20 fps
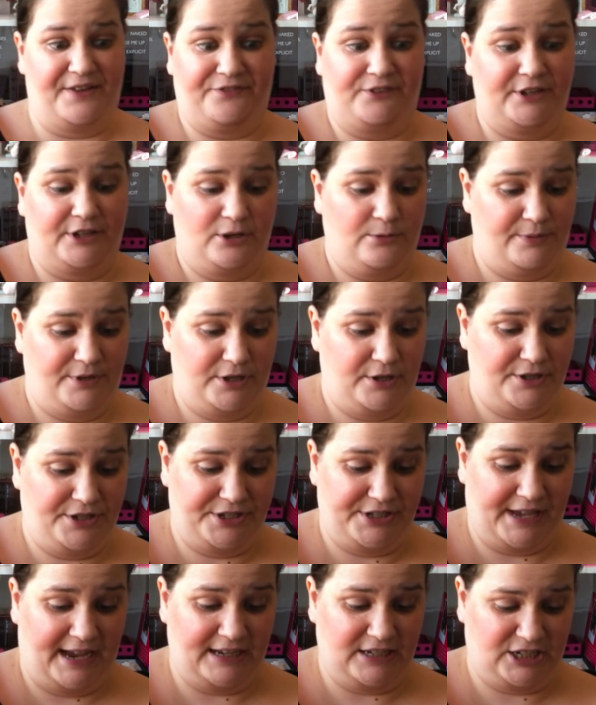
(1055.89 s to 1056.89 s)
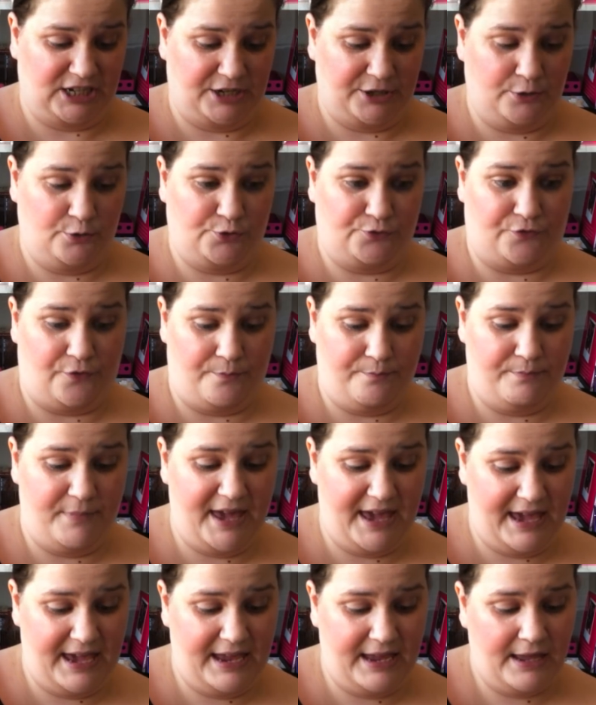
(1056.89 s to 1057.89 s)
definitely going to be used as eyeshadows from
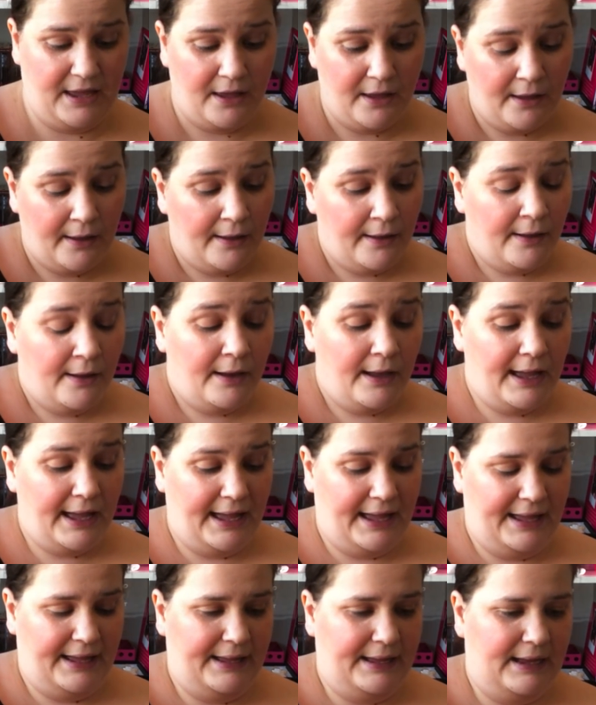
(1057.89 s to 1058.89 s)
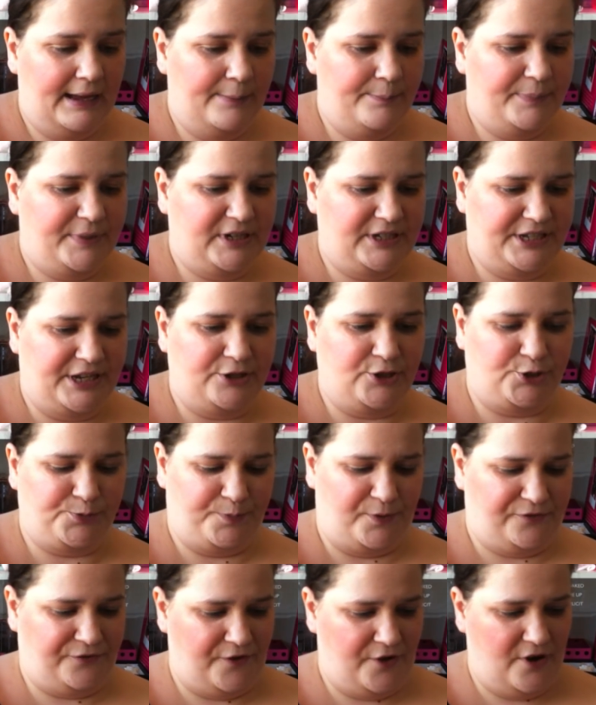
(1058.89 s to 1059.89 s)
me, because I
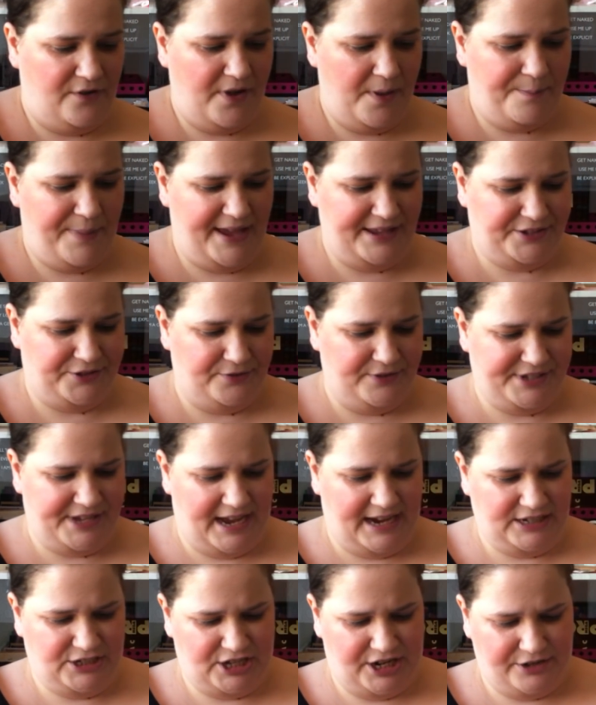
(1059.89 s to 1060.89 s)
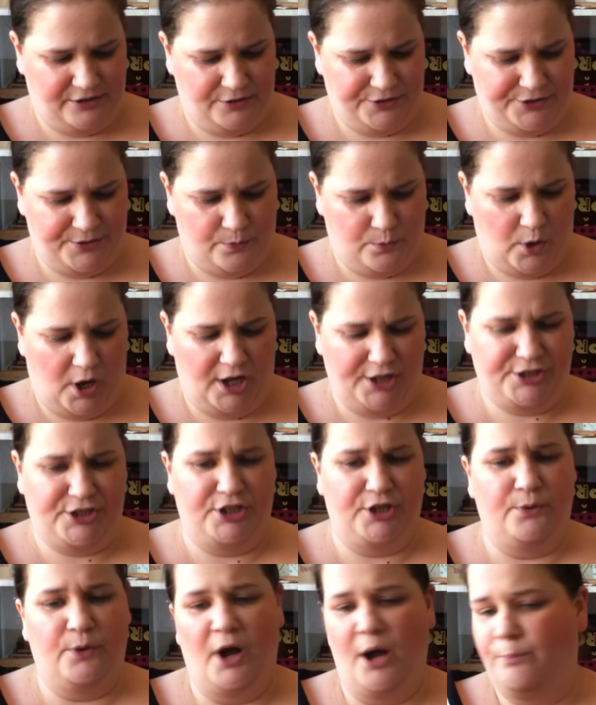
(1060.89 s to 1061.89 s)
just prefer it better as eyeshadows than what I
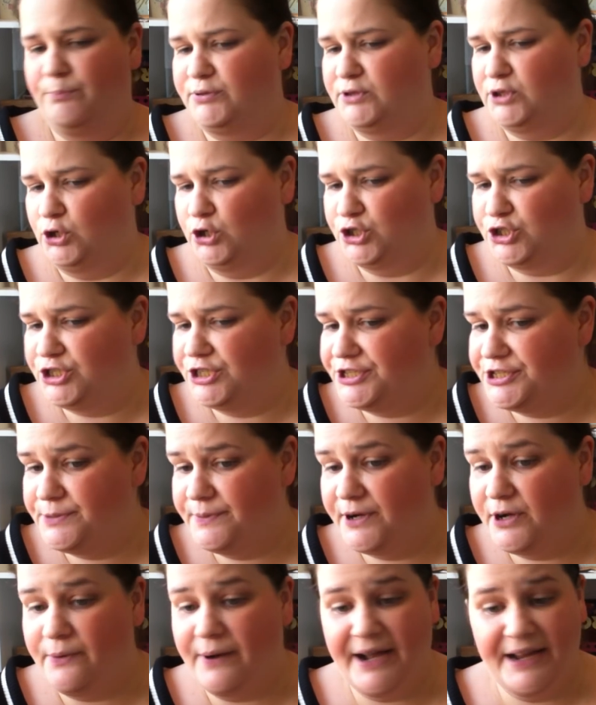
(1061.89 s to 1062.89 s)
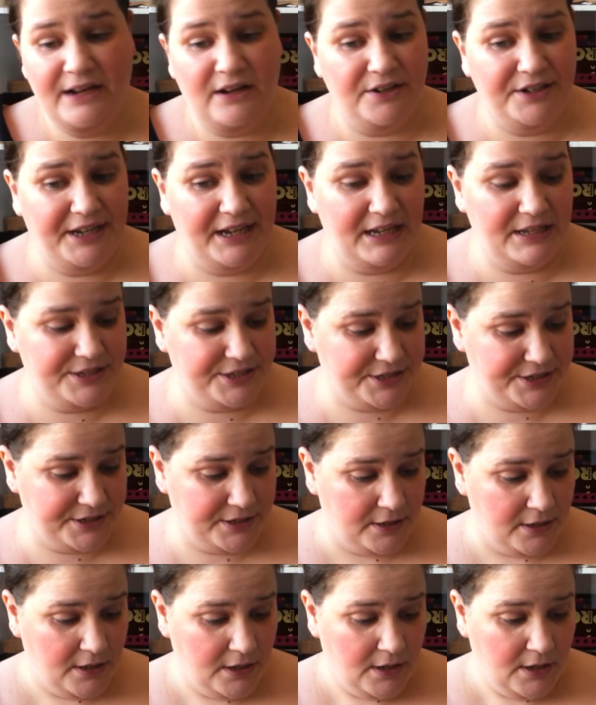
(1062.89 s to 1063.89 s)
do a blusher, to be quite
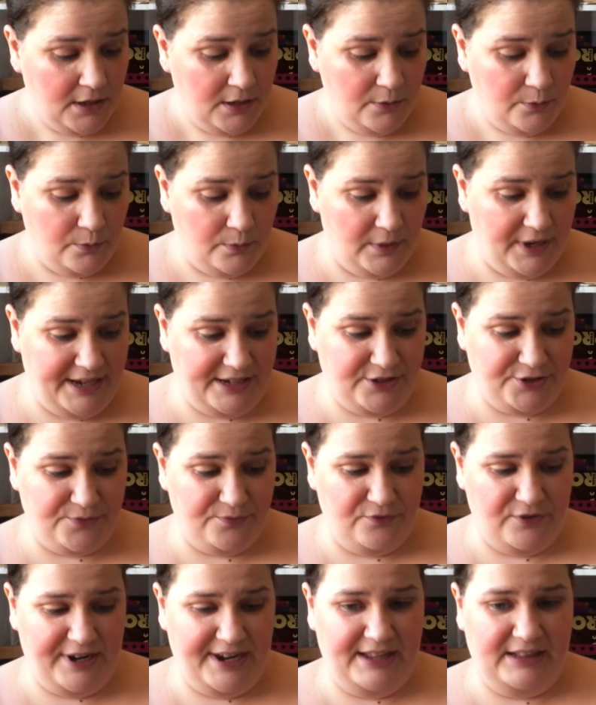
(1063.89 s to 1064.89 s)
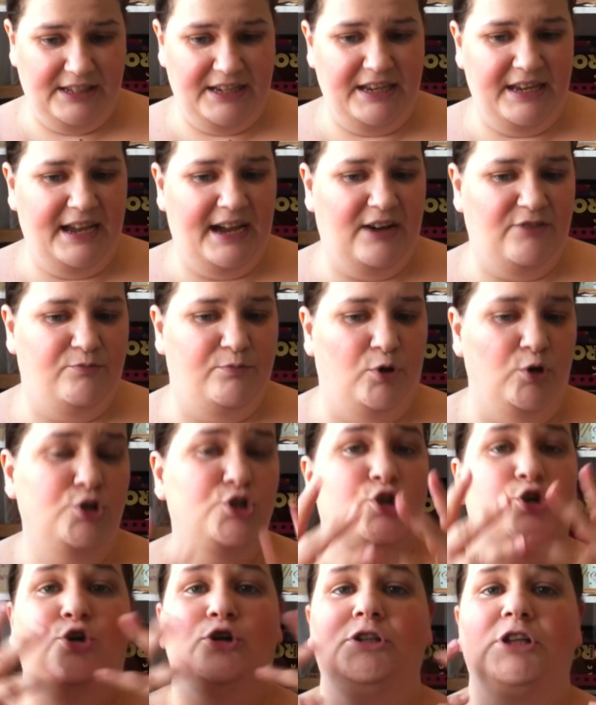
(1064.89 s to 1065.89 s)
honest. It doesn't really have
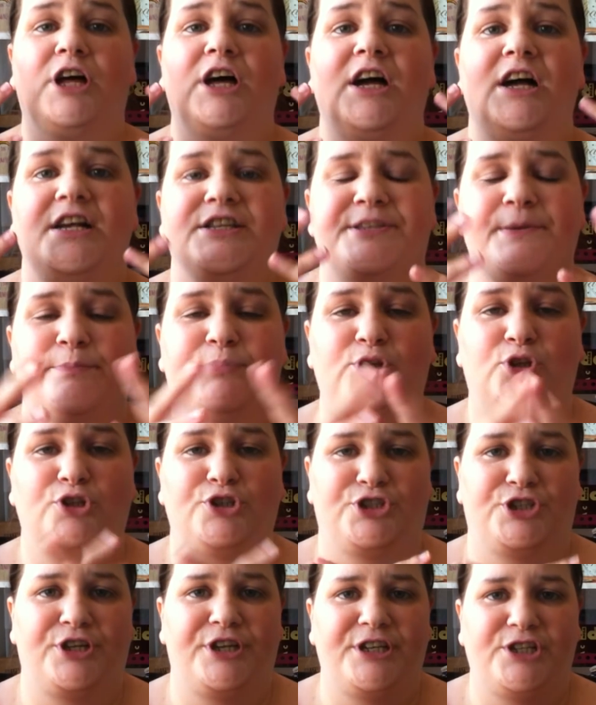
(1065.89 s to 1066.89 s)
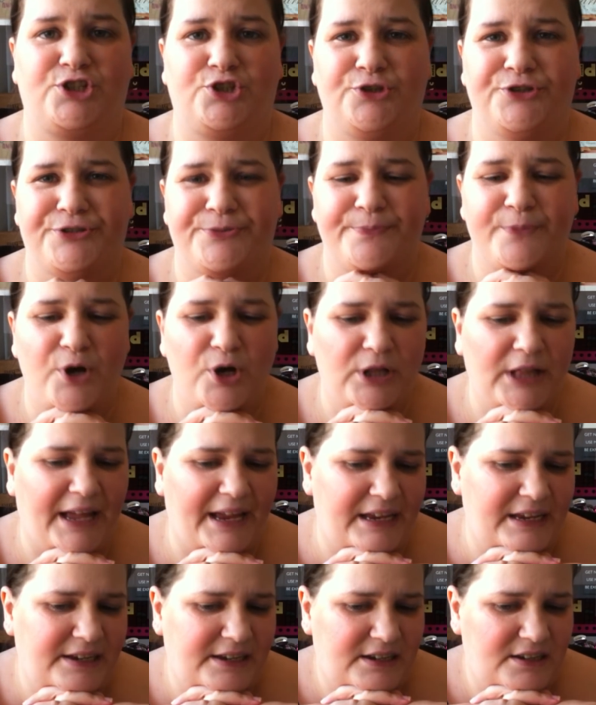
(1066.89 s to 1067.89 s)
much colour as a blusher. It's just more
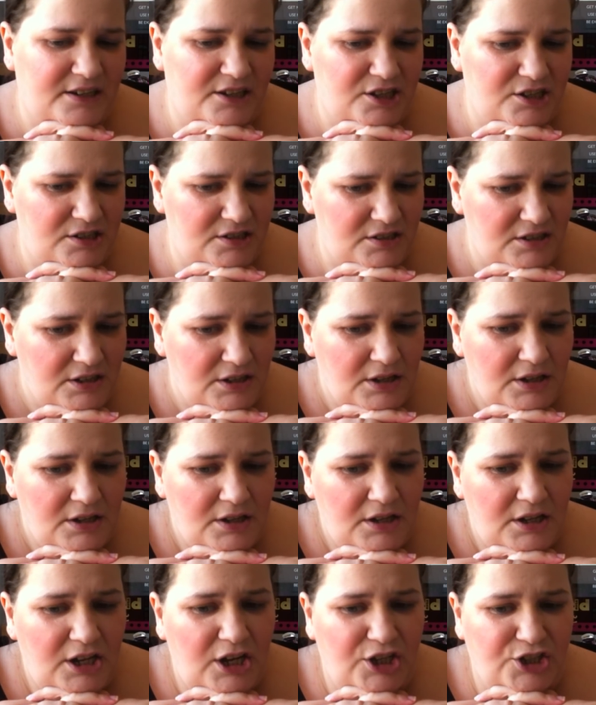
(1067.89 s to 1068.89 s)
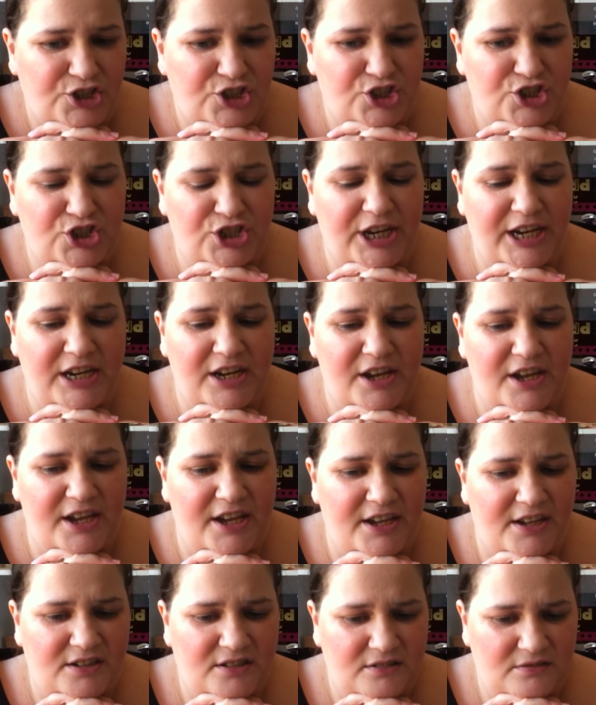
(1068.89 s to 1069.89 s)
like a
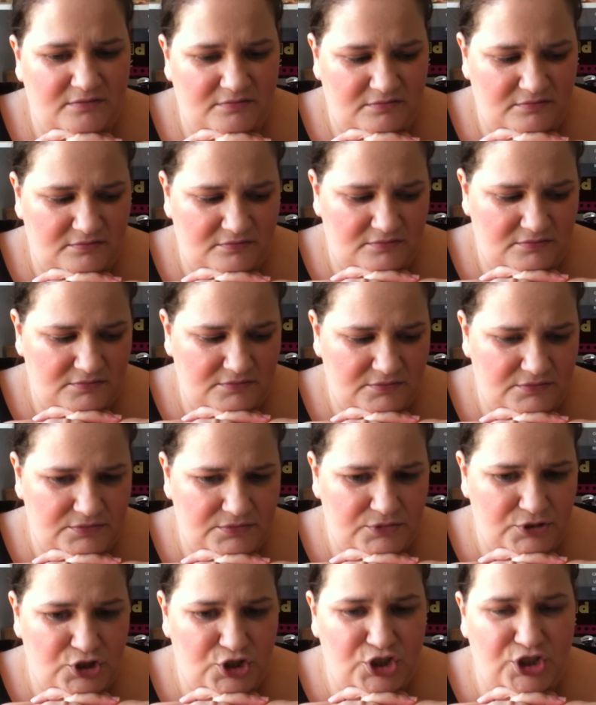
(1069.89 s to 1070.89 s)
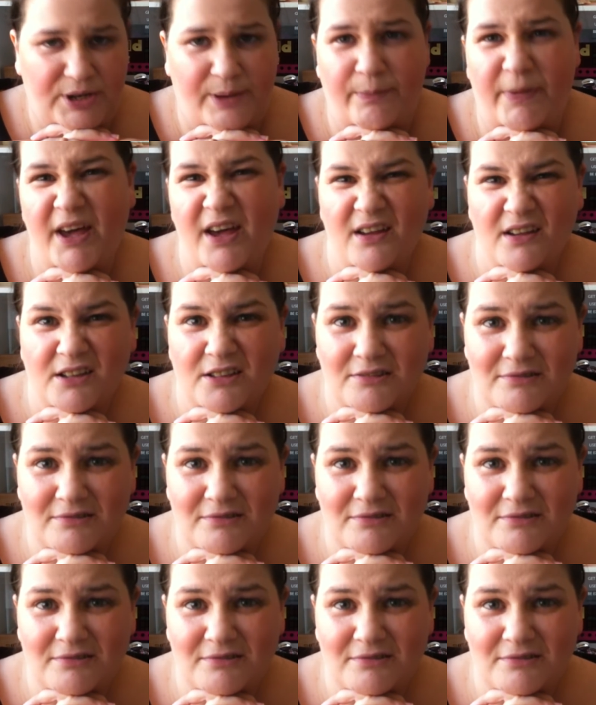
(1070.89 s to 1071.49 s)
sheer shimmer.